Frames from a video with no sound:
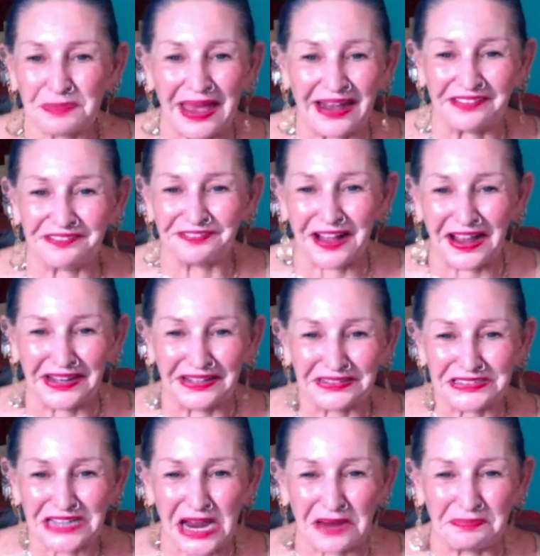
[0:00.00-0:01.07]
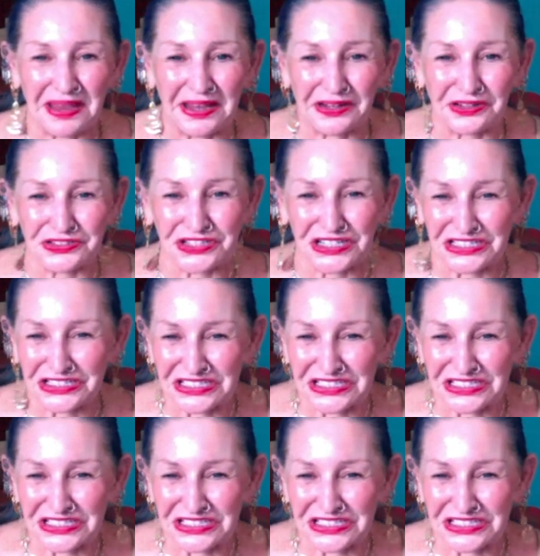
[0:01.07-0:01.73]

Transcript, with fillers: pedophile type energy.